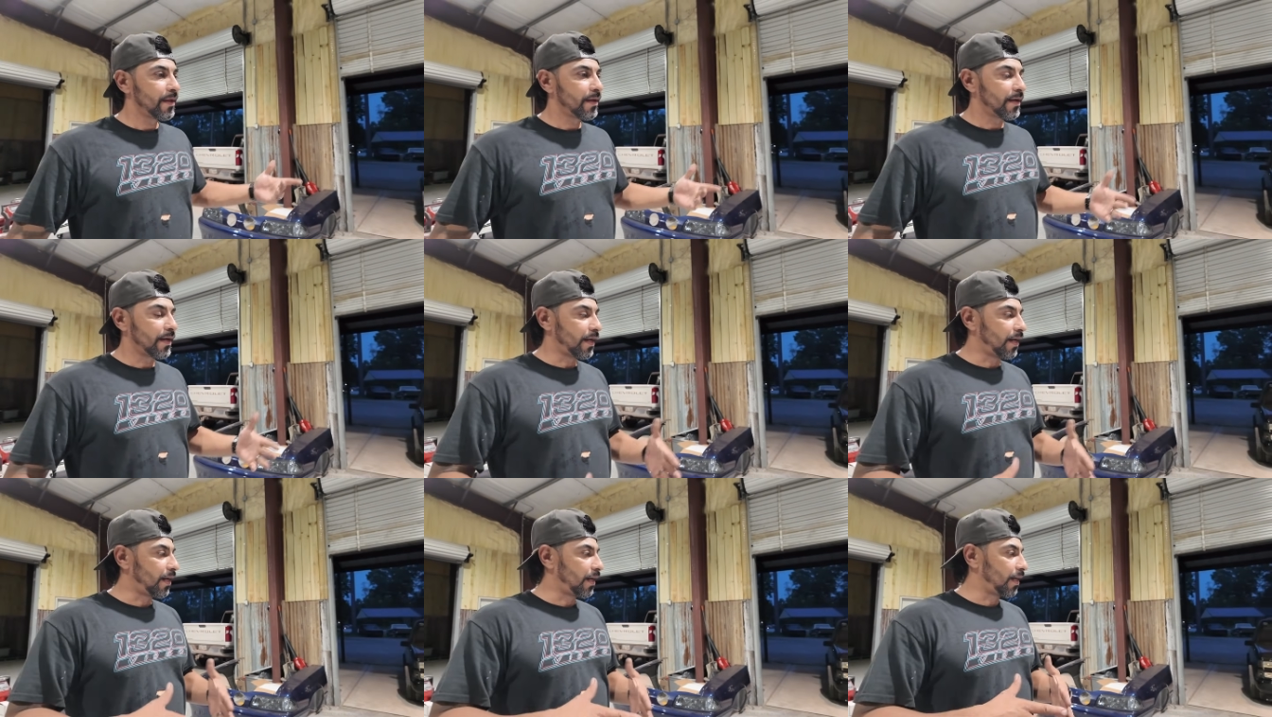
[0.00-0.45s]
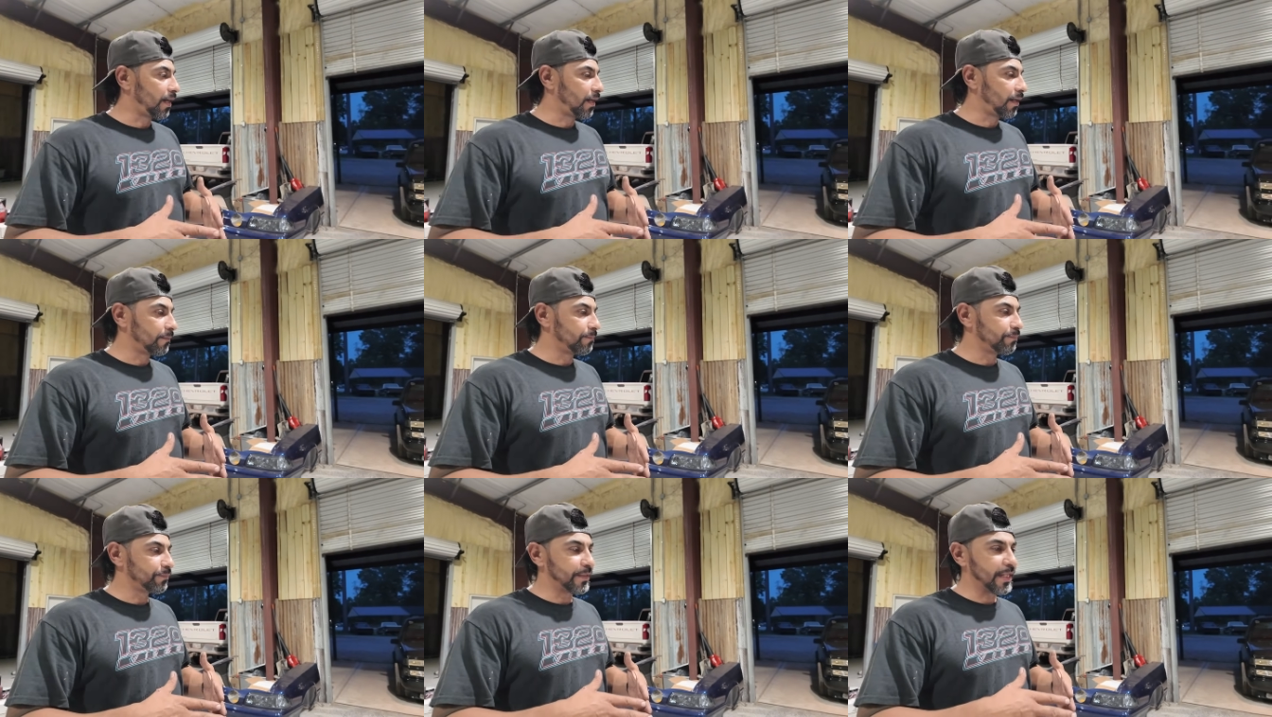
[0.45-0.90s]

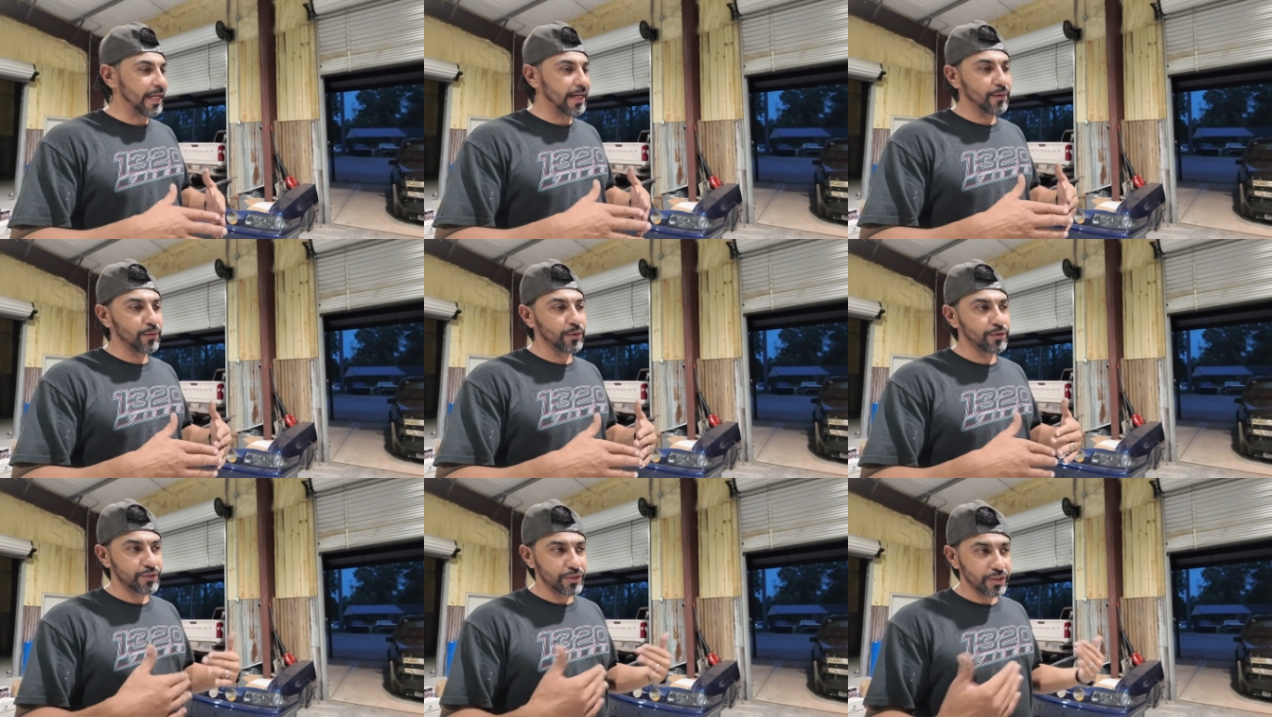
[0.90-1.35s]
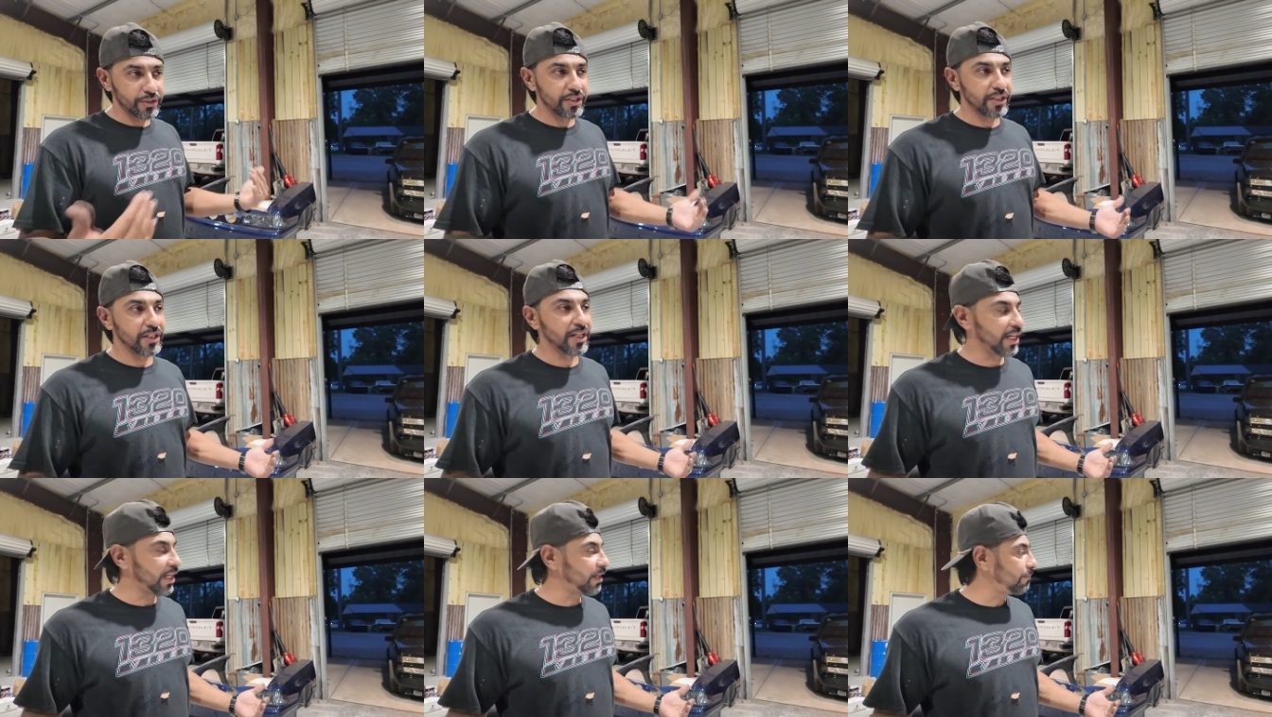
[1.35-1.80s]
that it was just
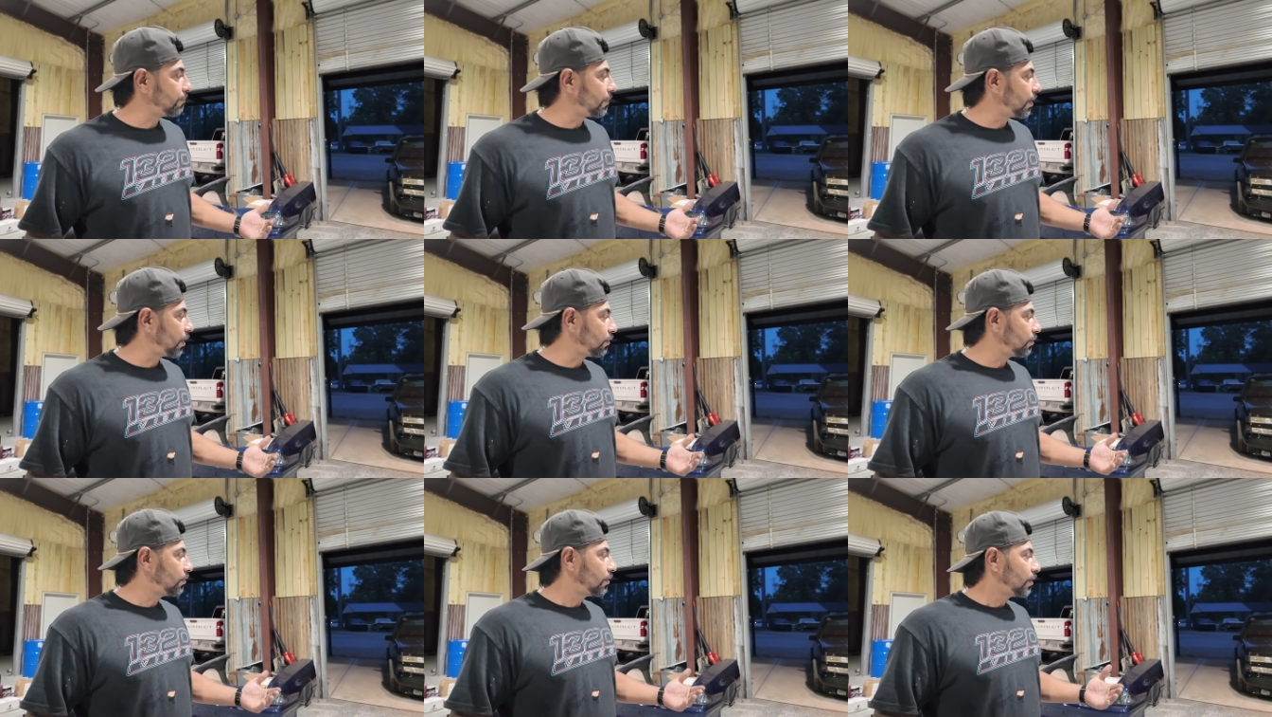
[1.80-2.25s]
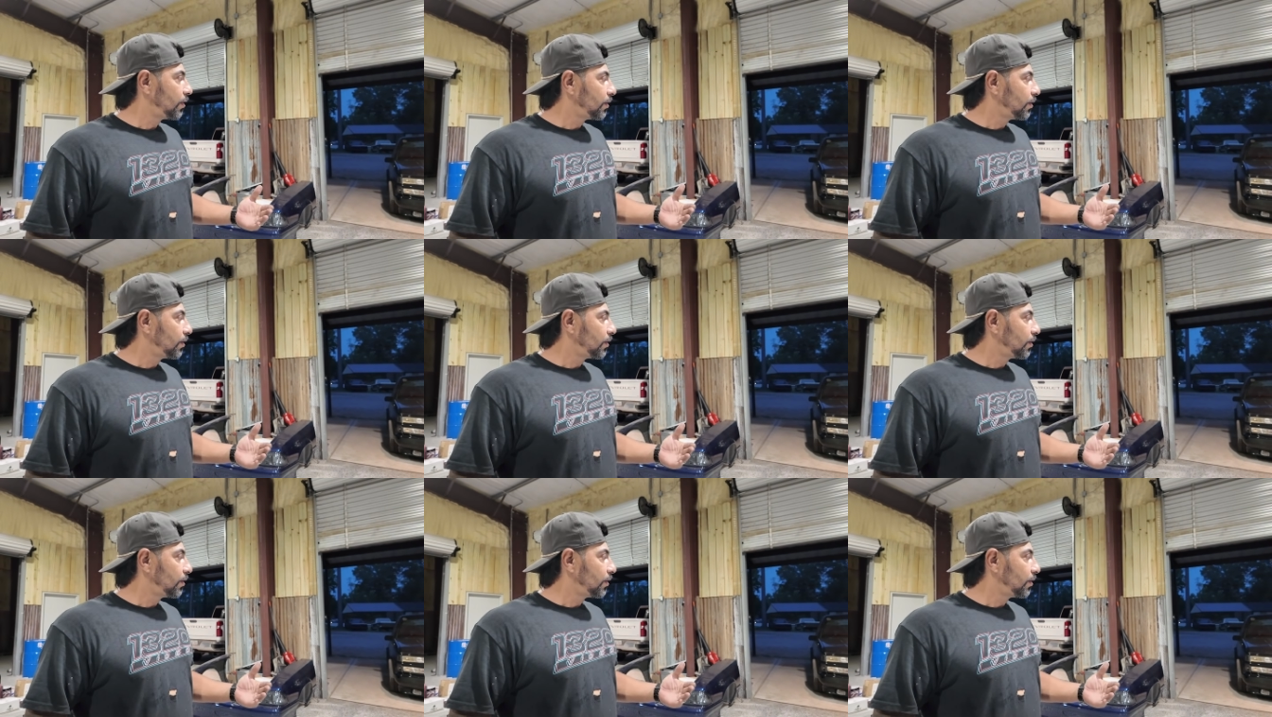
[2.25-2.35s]
in lit mode.